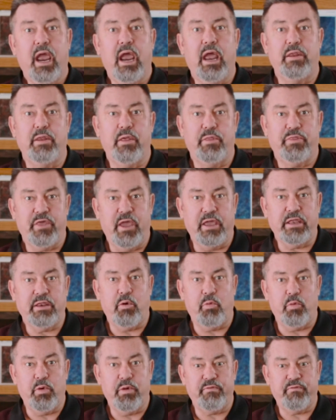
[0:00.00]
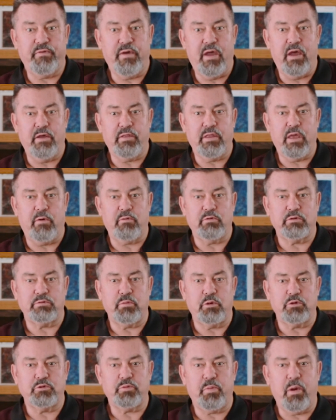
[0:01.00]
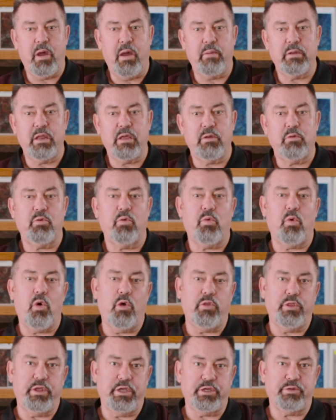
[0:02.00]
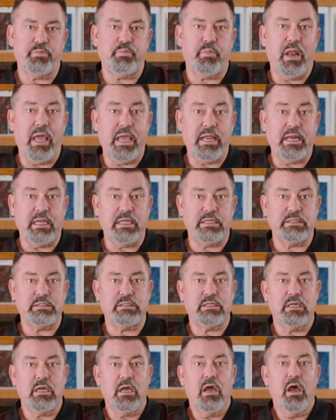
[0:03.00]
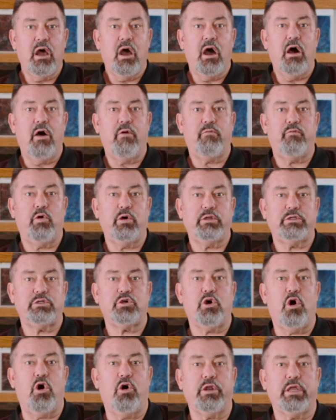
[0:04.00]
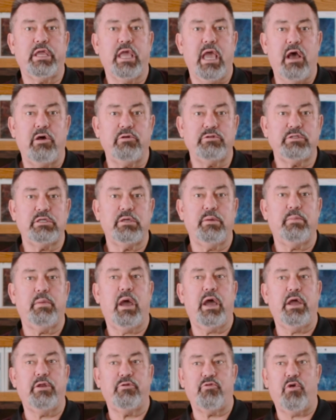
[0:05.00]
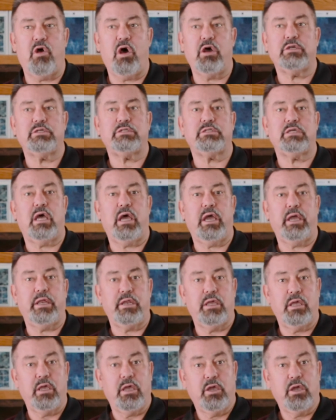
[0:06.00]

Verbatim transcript: And the thing that we found that was most prominent were these platelets of what's called calcium hydroxide